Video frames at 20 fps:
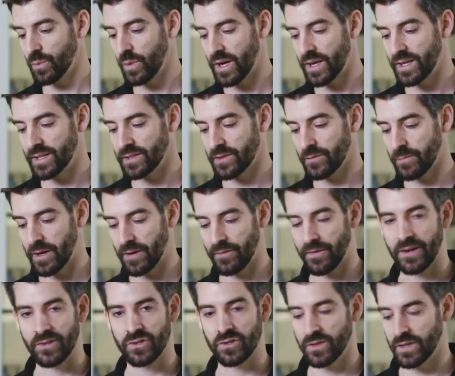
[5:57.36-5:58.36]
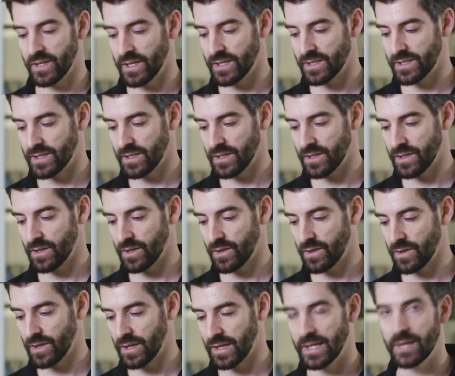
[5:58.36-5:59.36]
ways of manufacturing these
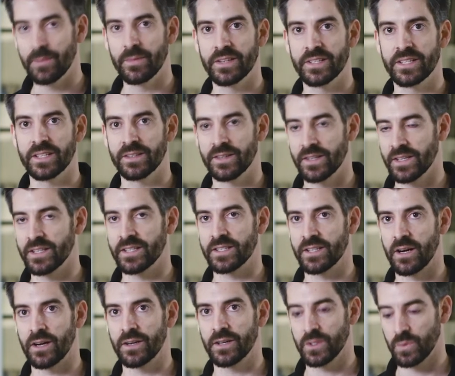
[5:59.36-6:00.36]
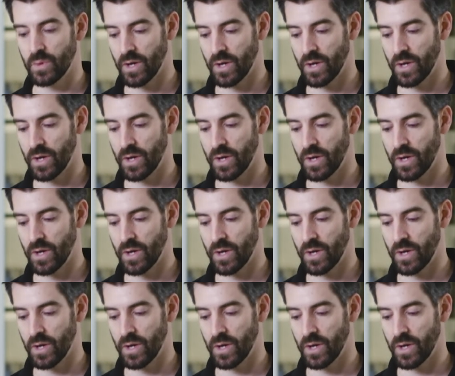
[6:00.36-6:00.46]
limited the design as